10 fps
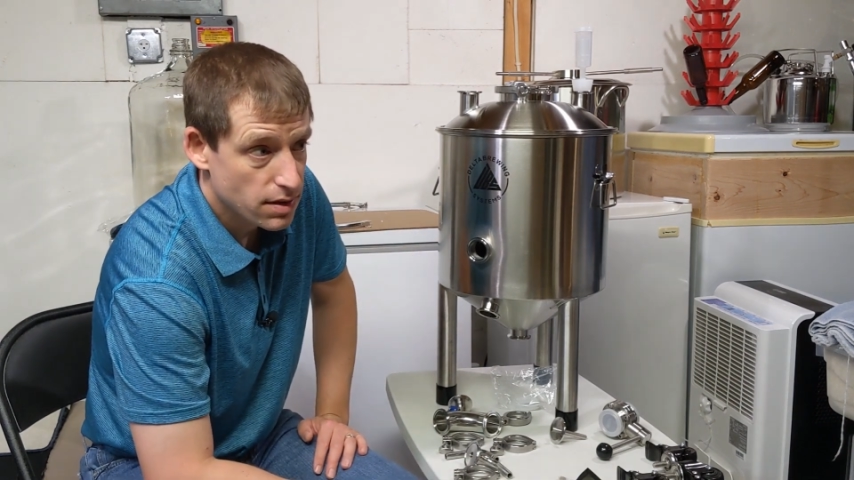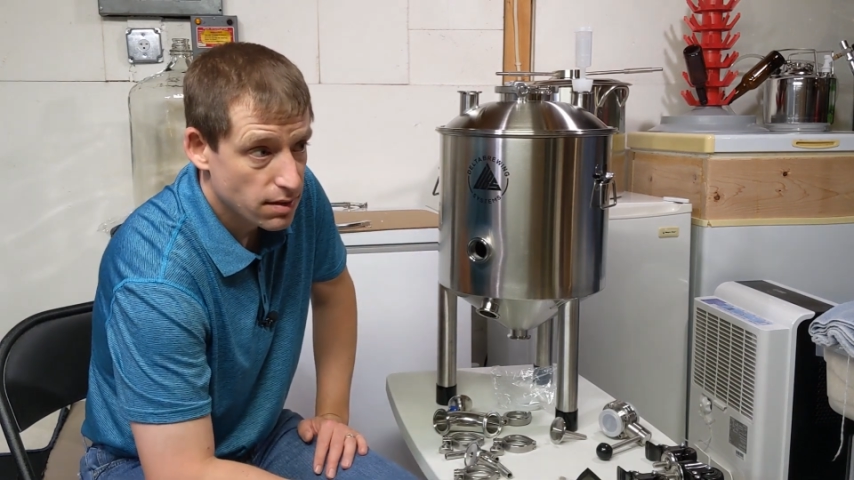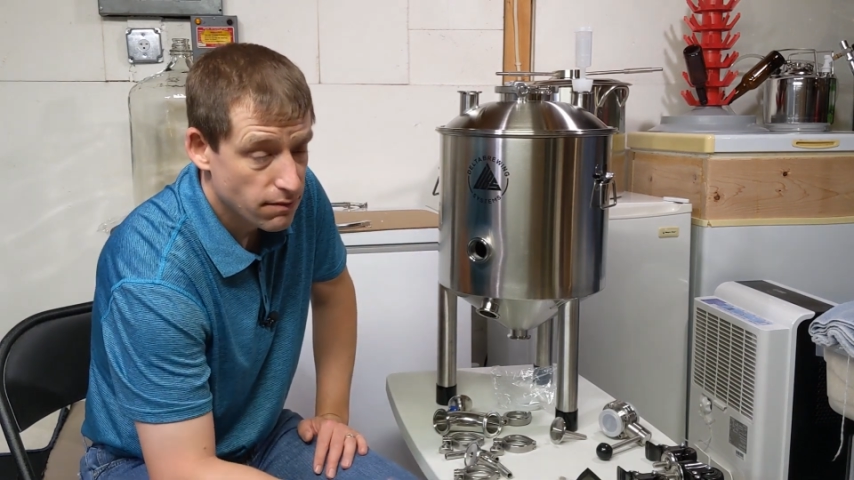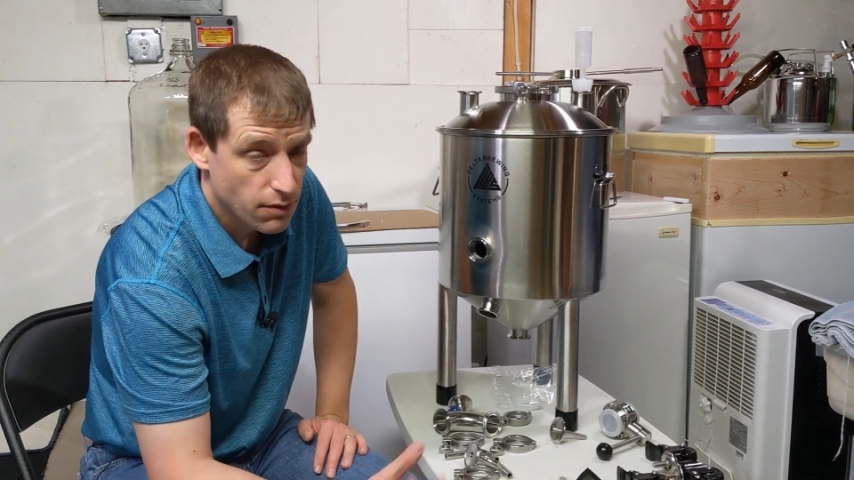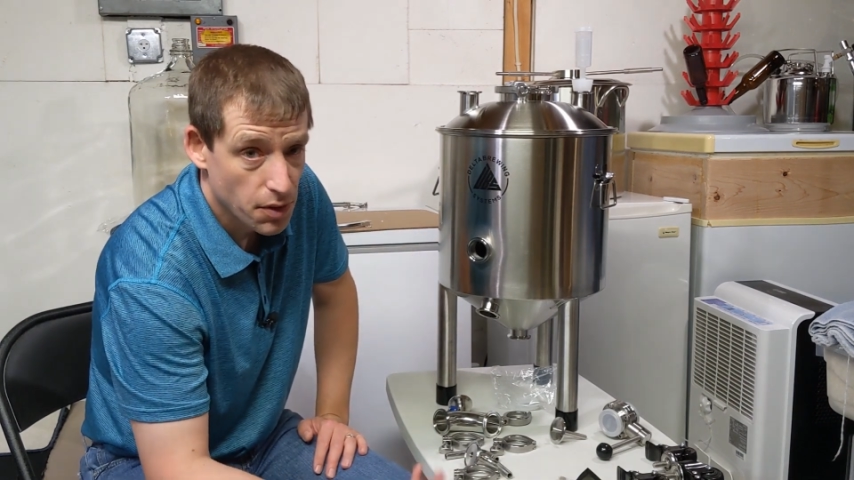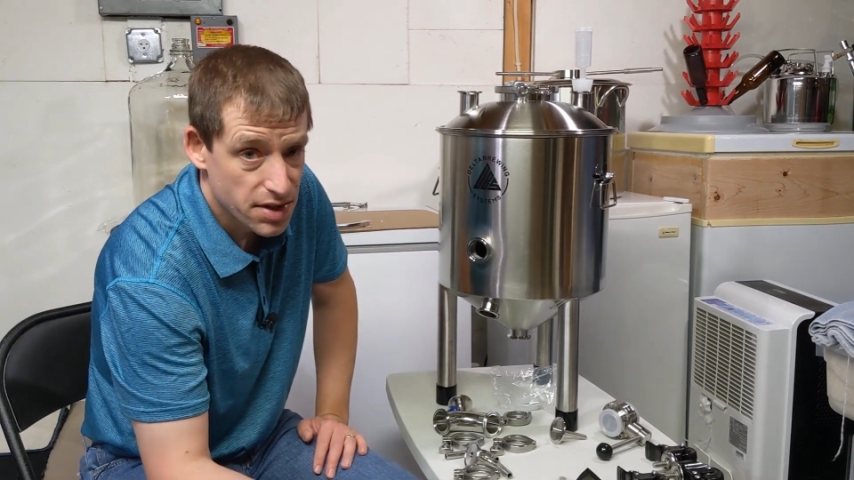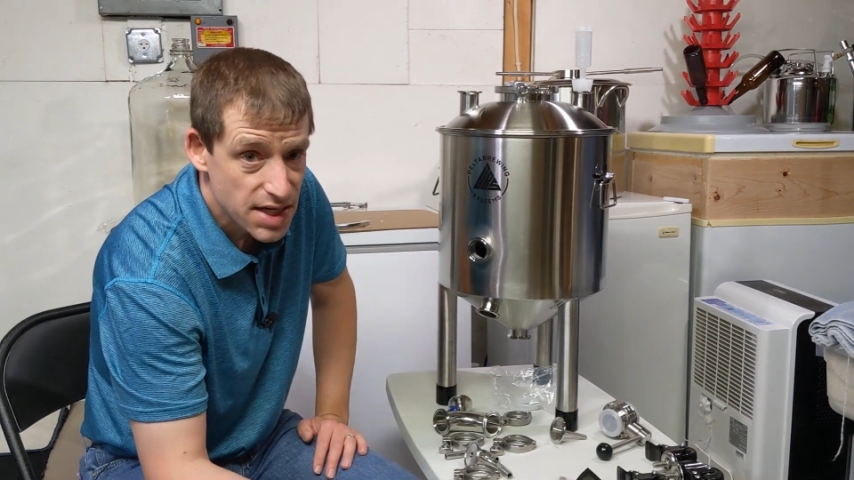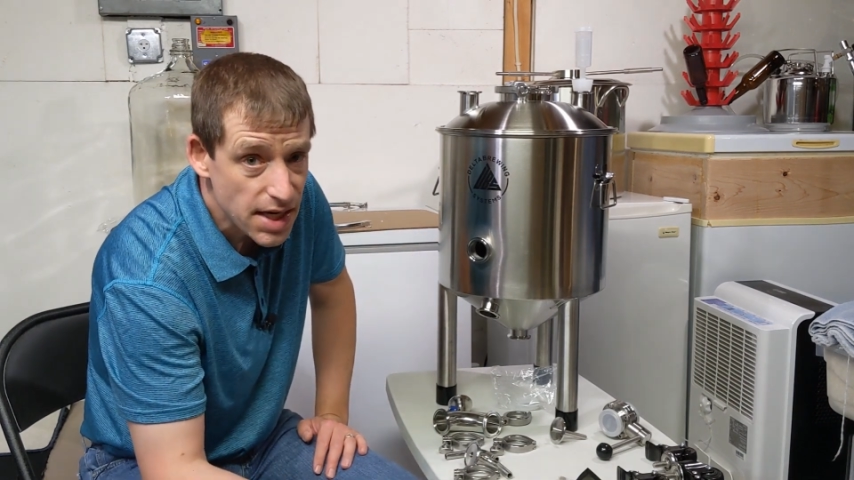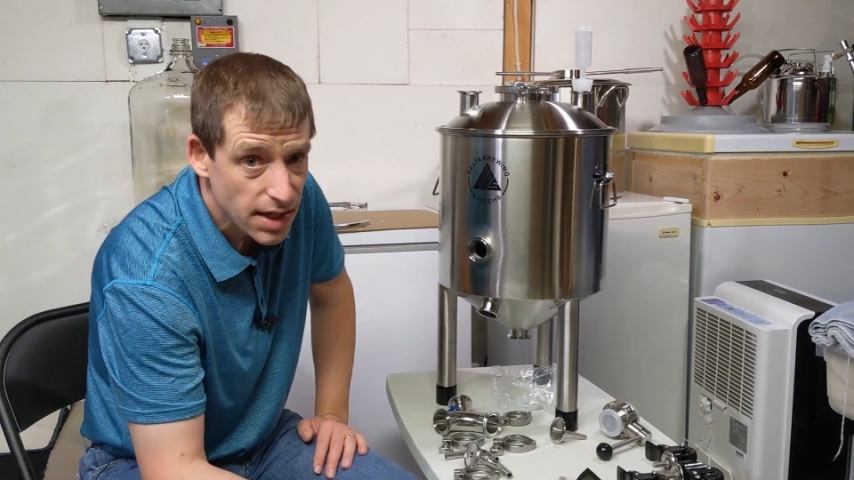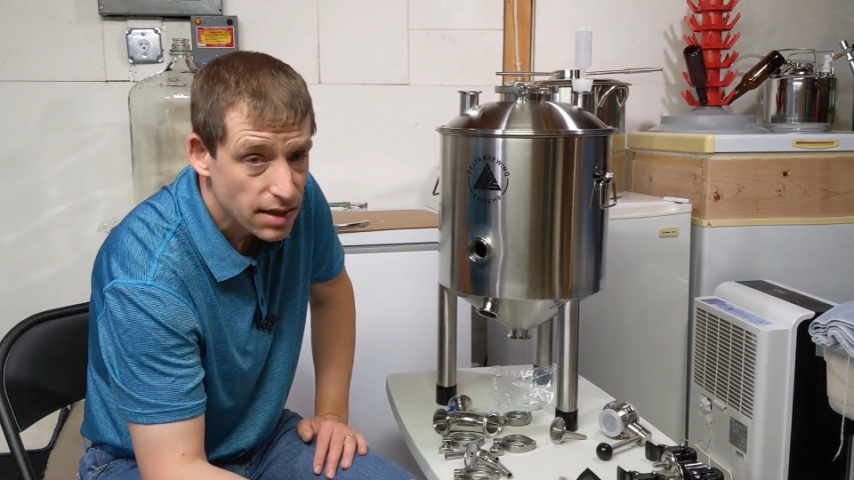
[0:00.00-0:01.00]
the
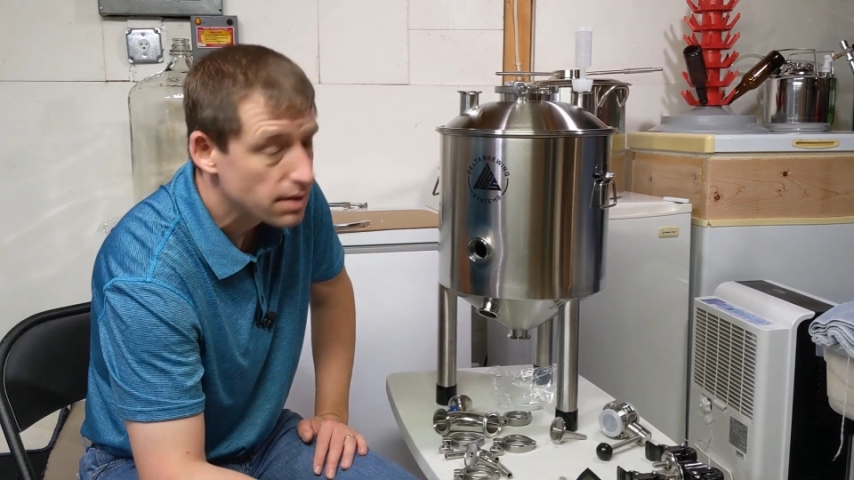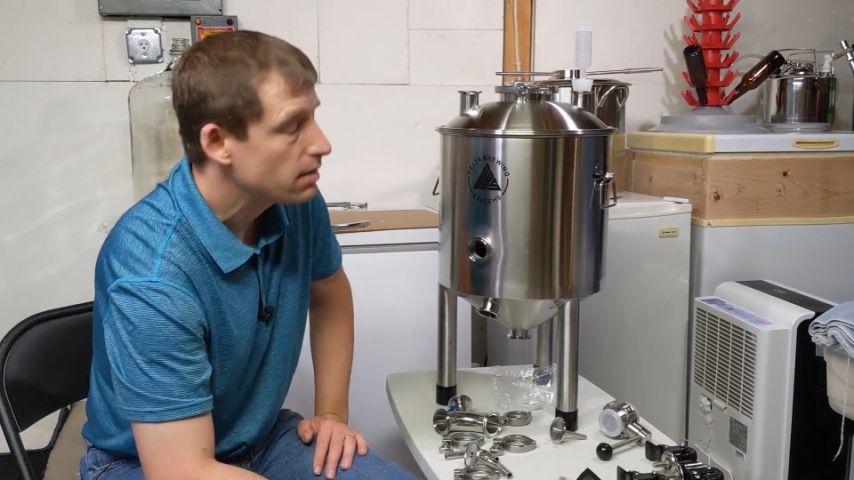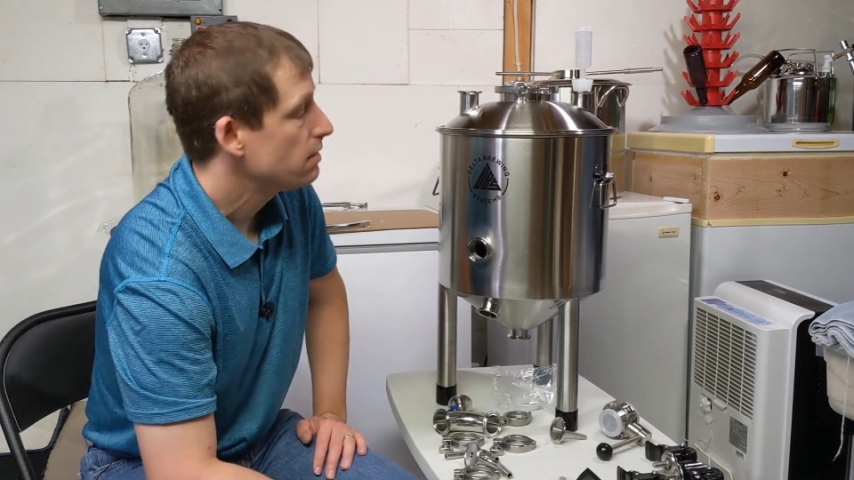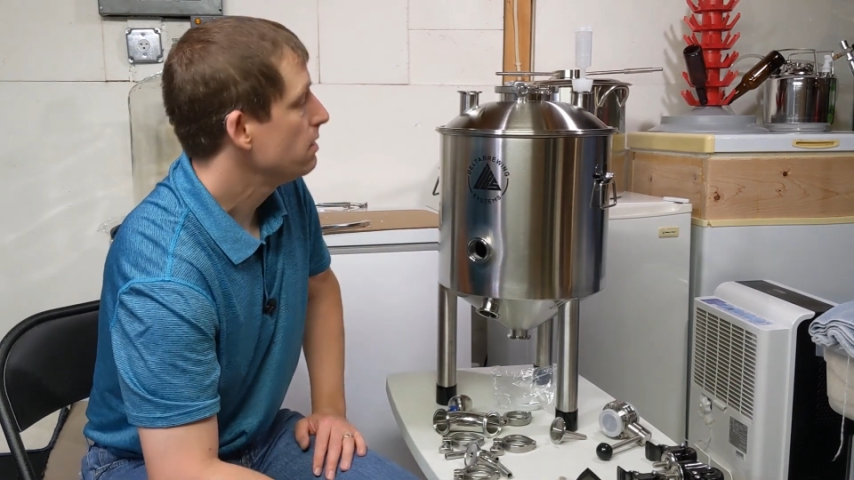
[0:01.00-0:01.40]
14,